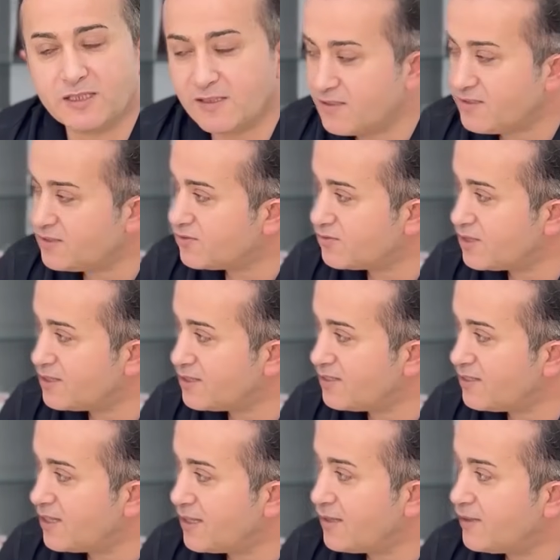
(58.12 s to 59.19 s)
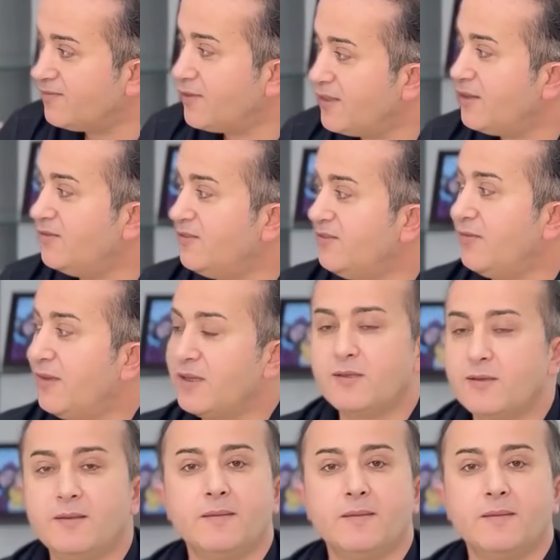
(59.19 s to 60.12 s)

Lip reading: this in great detail in the video as well.